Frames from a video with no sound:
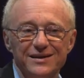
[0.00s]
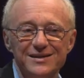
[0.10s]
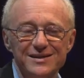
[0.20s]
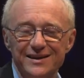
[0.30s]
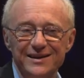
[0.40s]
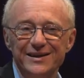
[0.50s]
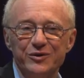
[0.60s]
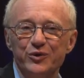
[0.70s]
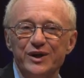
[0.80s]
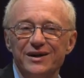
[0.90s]
suddenly
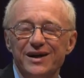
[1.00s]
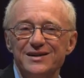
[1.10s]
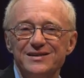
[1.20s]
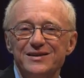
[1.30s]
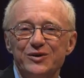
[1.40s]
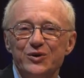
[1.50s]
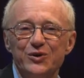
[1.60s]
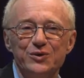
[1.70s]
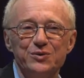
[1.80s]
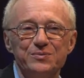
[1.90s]
realizing, you
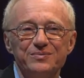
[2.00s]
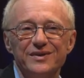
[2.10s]
know,